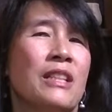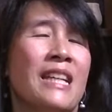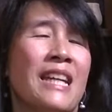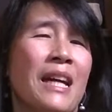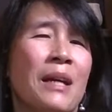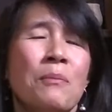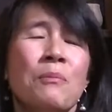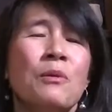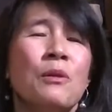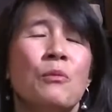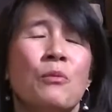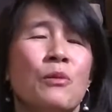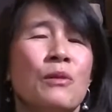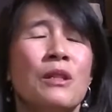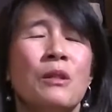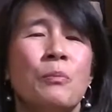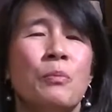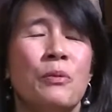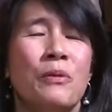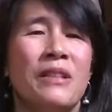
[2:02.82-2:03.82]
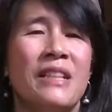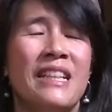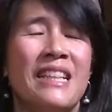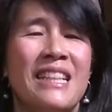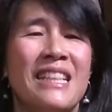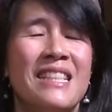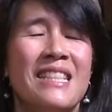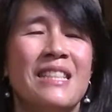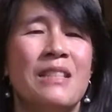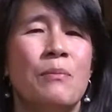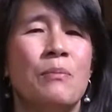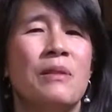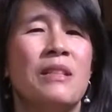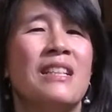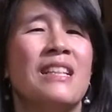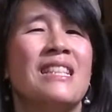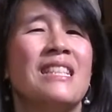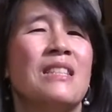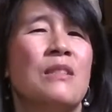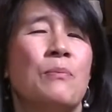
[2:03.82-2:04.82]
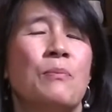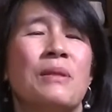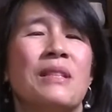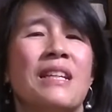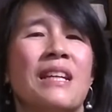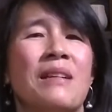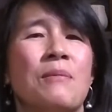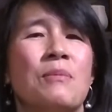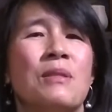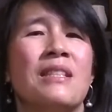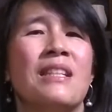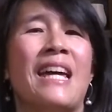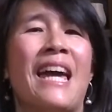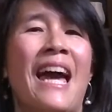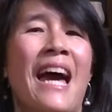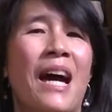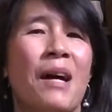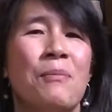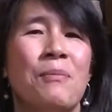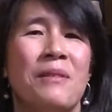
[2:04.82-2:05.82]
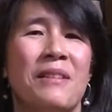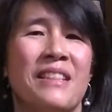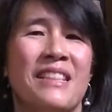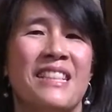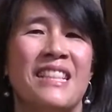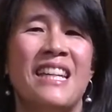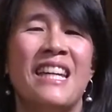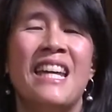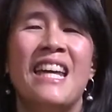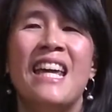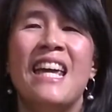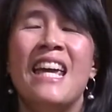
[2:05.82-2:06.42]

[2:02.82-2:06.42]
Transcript: can be really pretty easy because it becomes a habit.